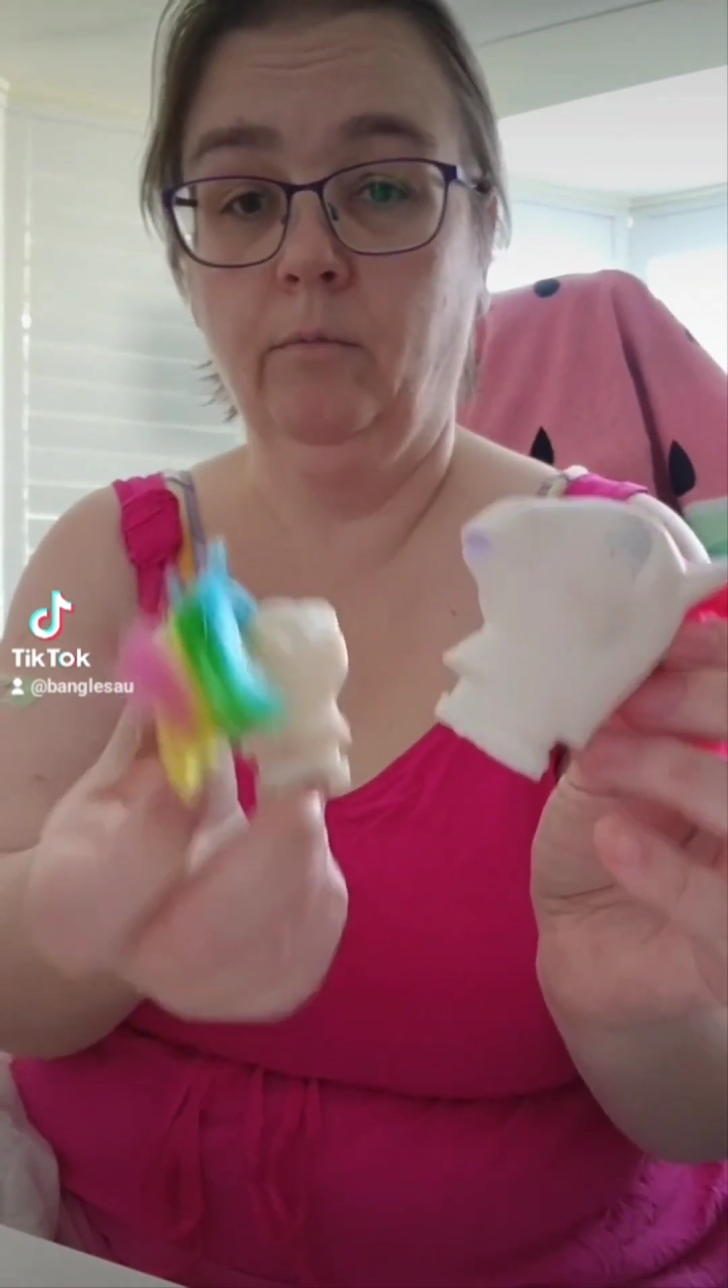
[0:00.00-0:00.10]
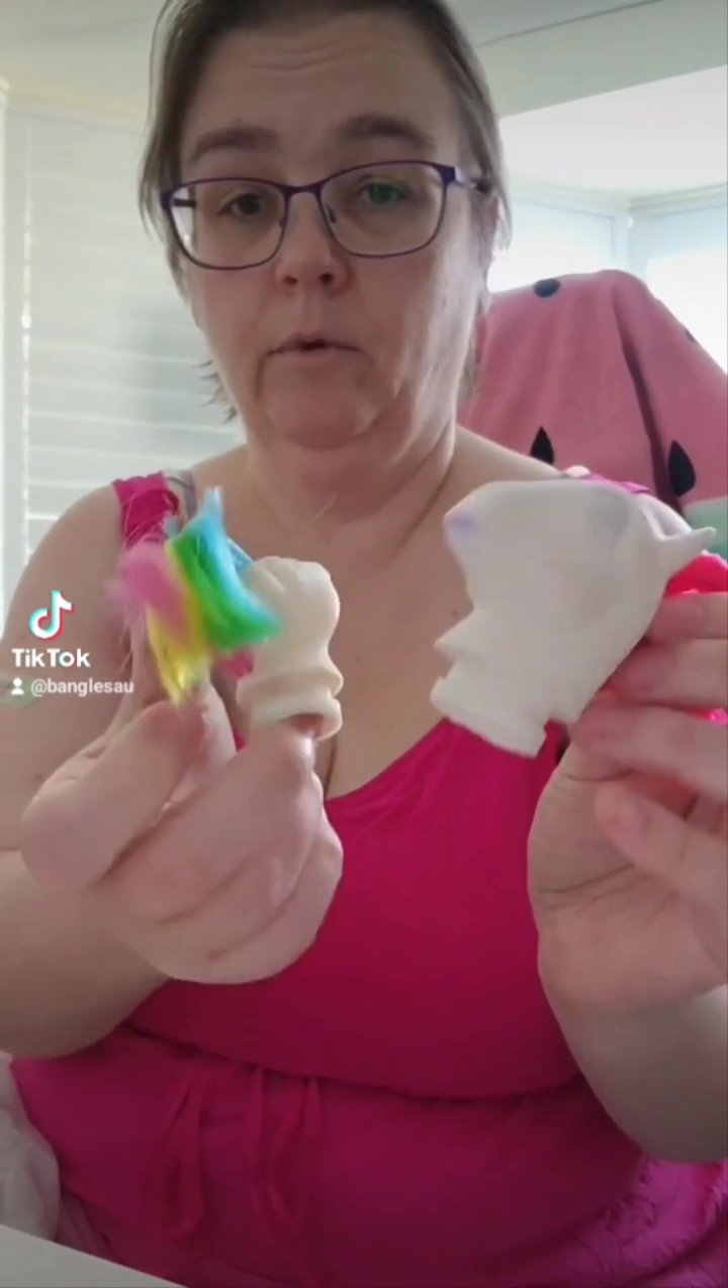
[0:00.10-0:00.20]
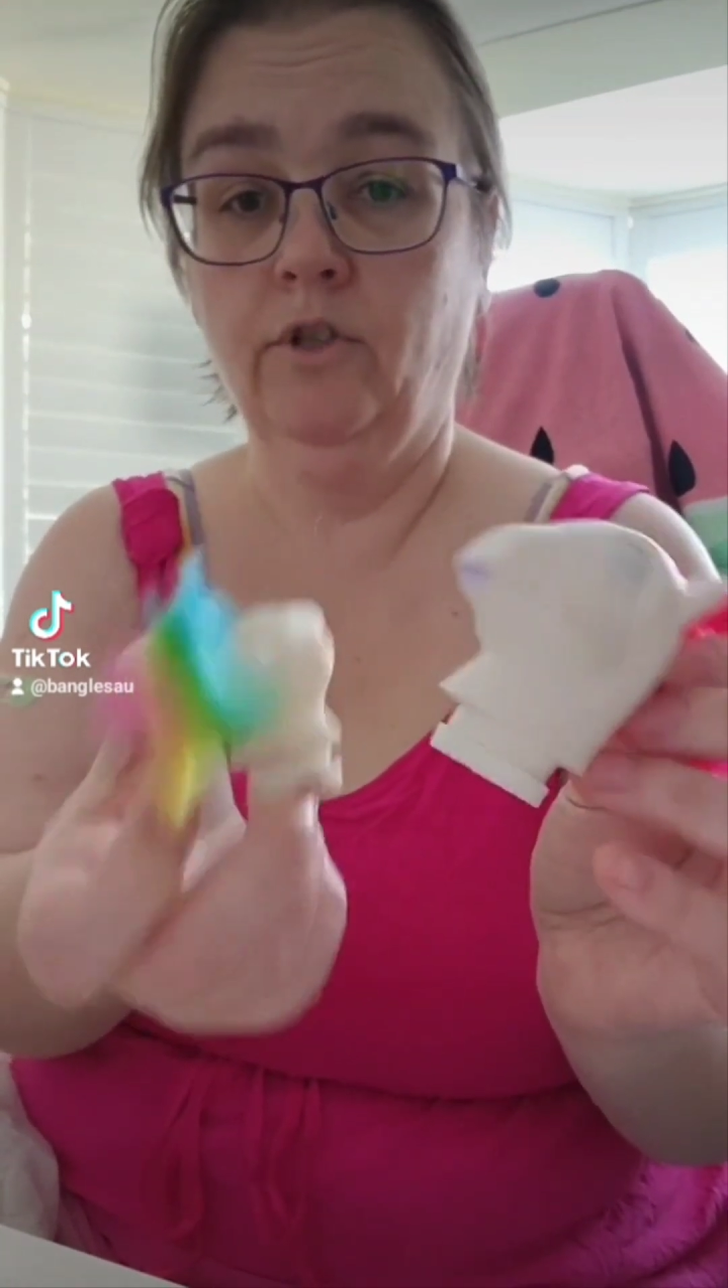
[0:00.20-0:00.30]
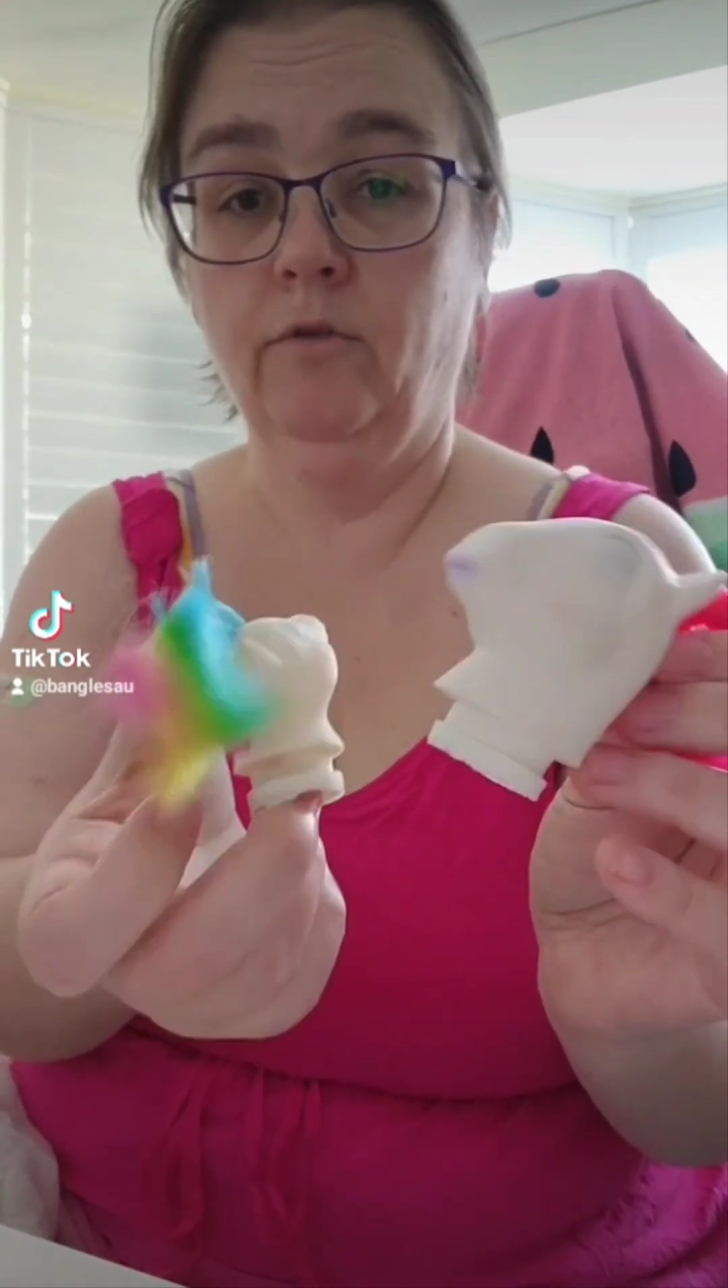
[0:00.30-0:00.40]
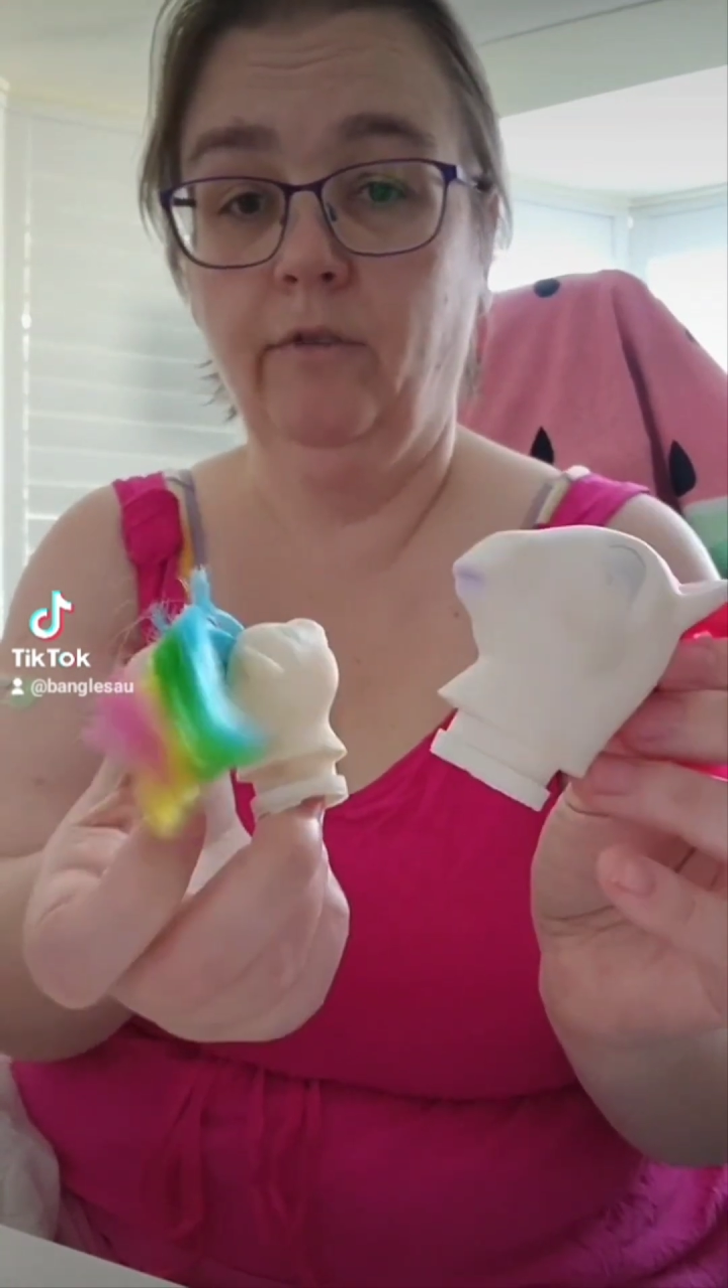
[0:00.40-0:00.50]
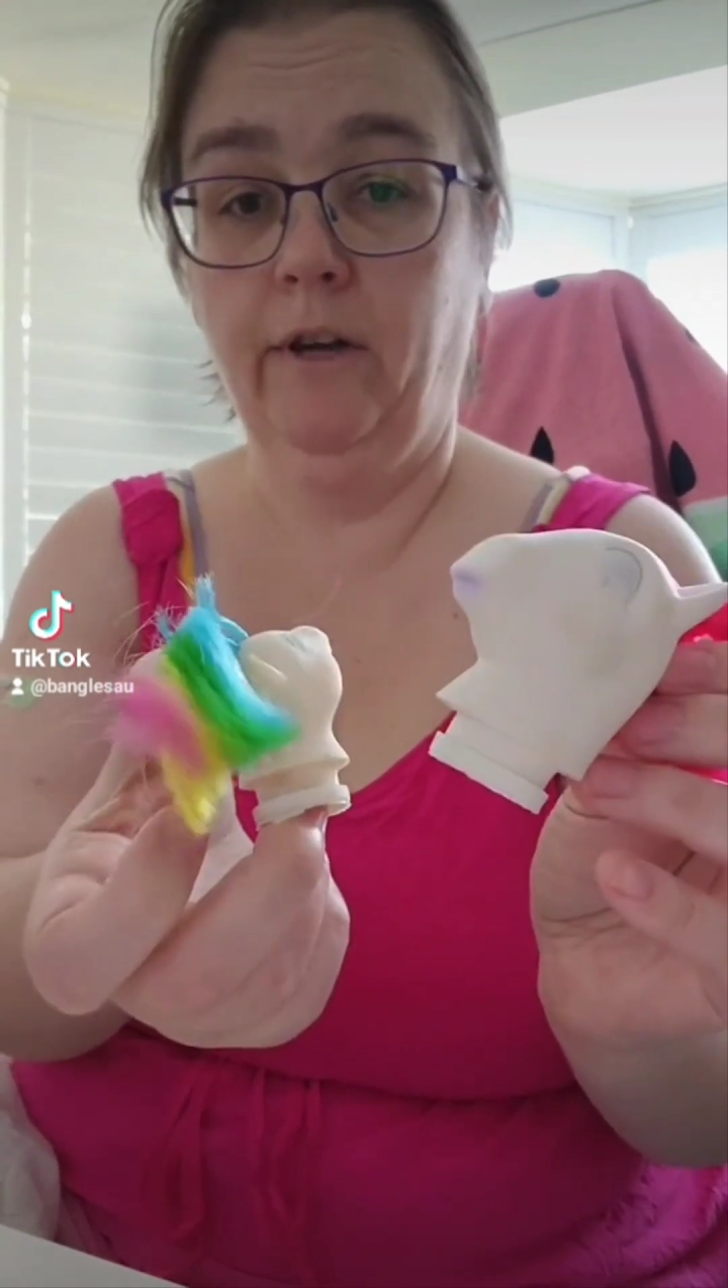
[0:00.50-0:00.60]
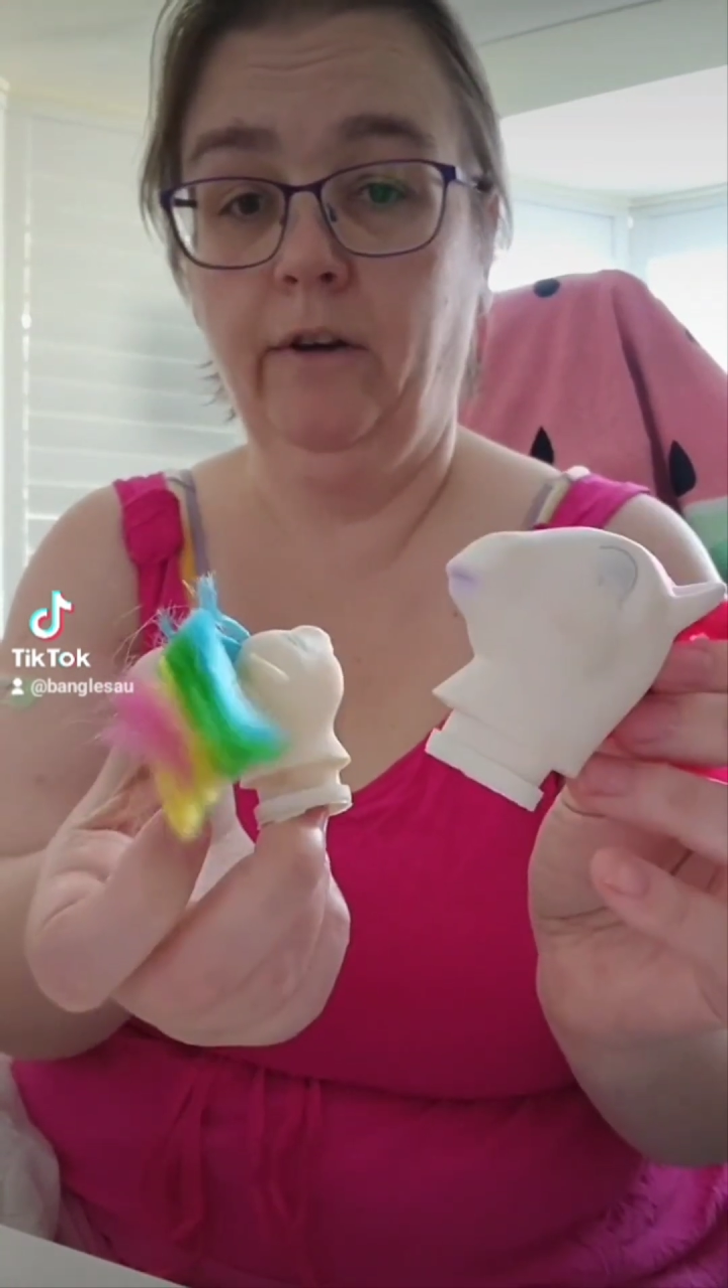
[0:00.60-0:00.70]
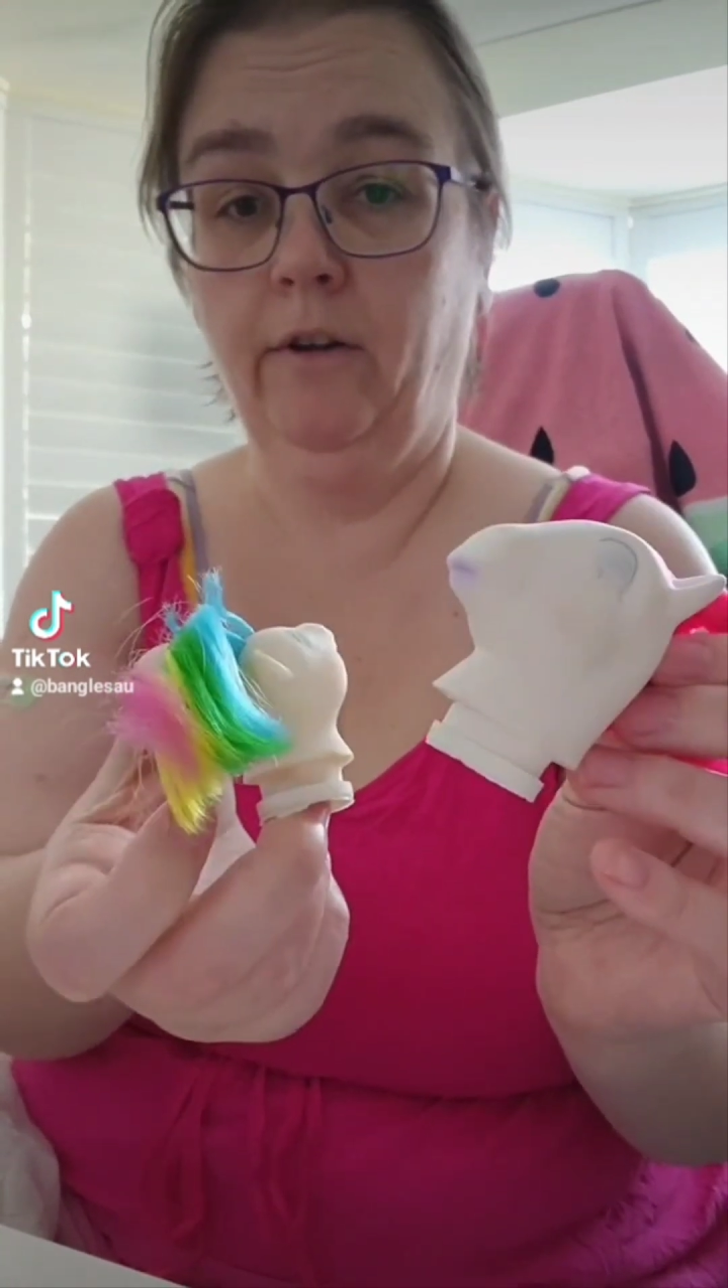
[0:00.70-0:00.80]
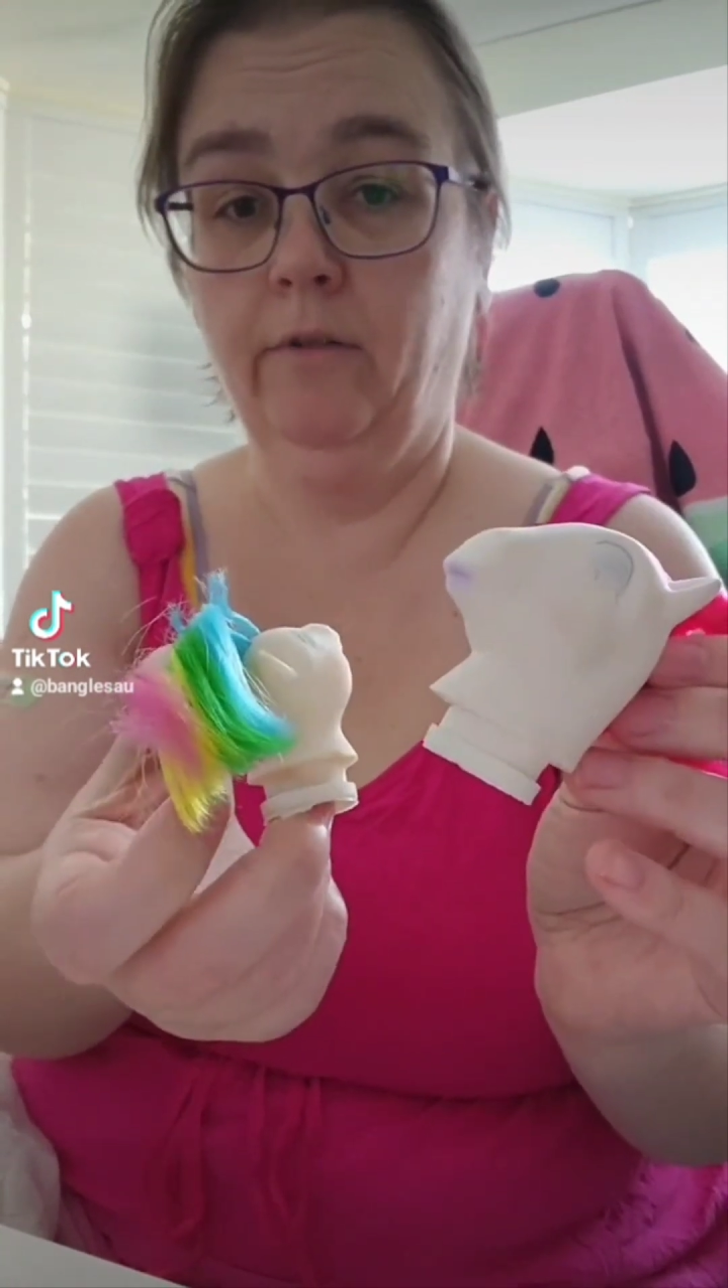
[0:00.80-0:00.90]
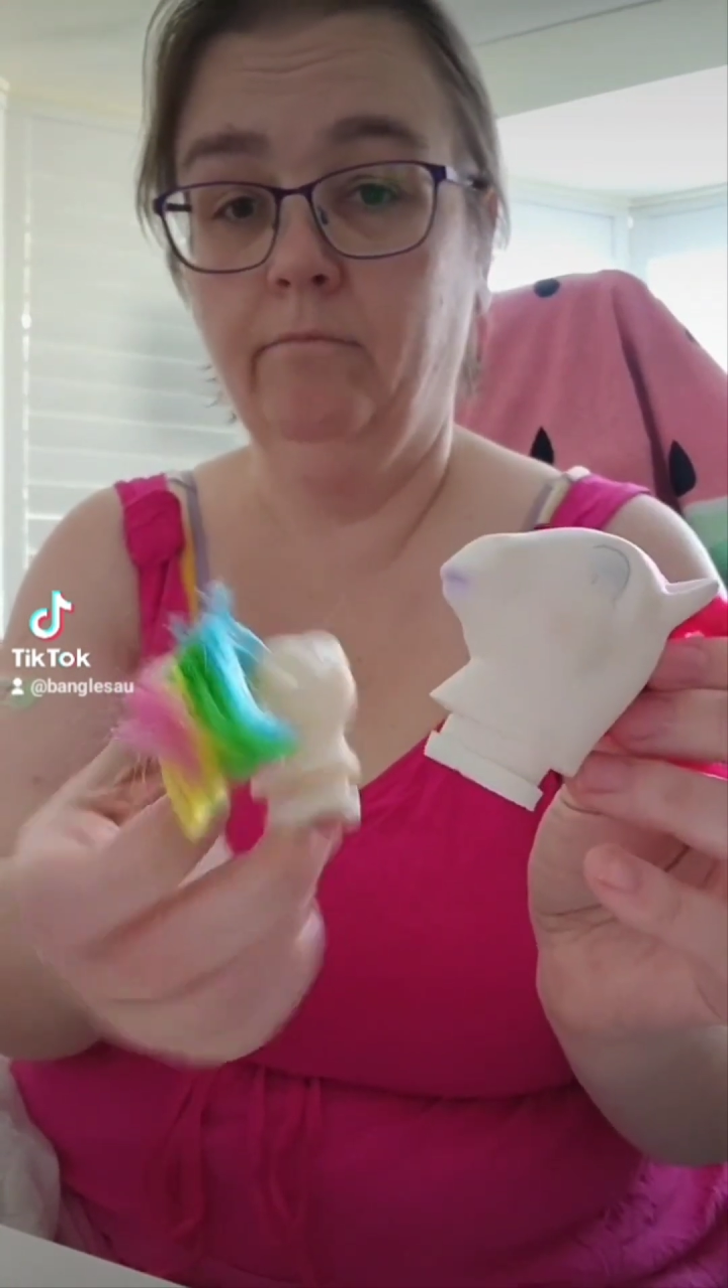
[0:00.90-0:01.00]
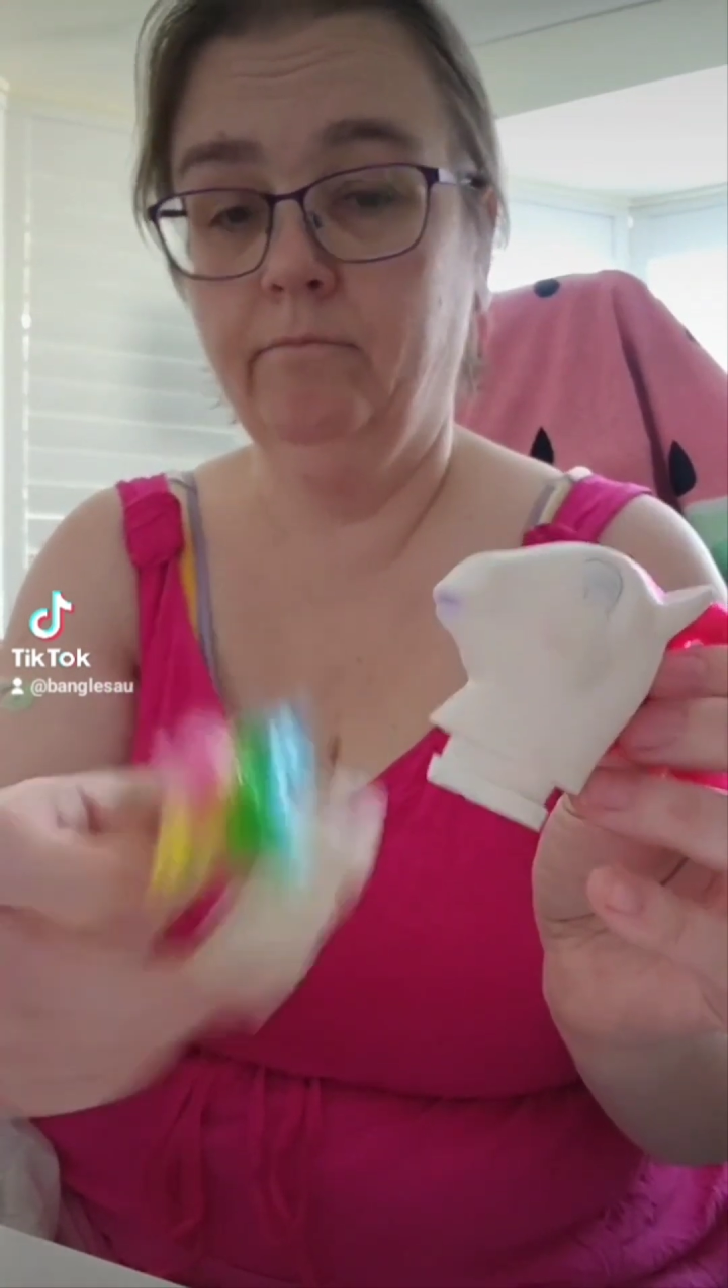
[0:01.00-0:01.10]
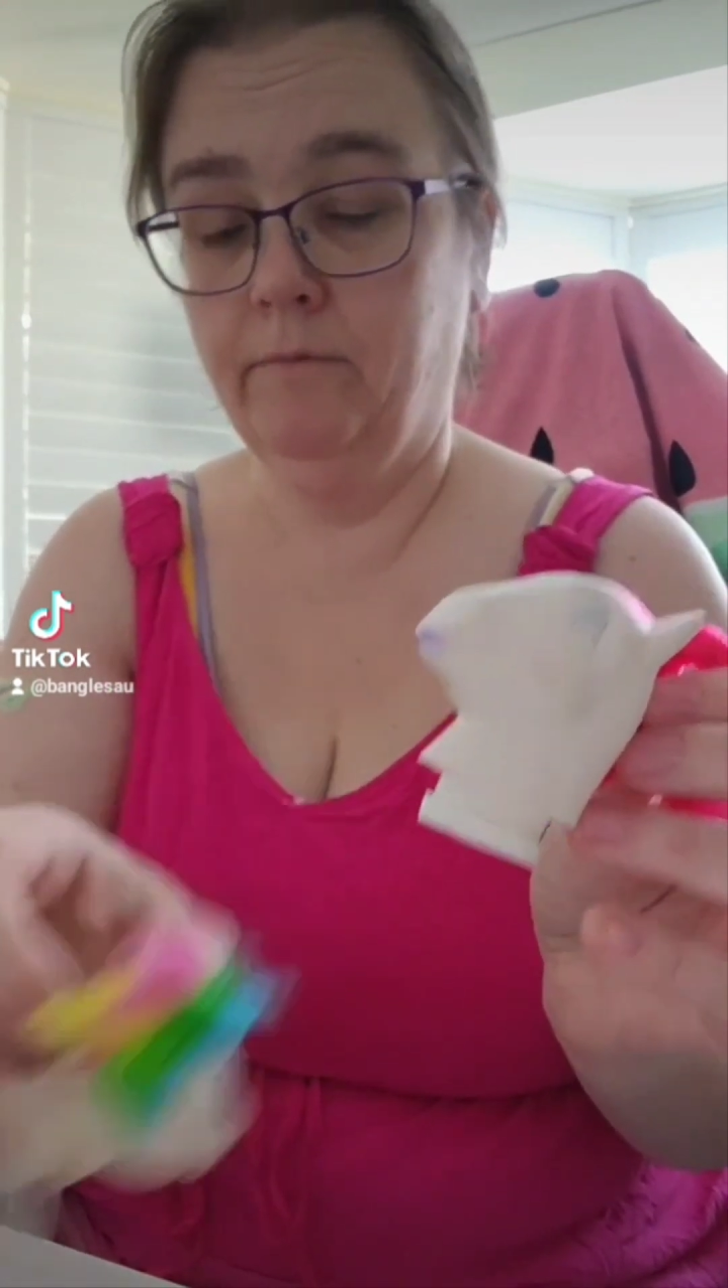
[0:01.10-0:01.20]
once you've faded it.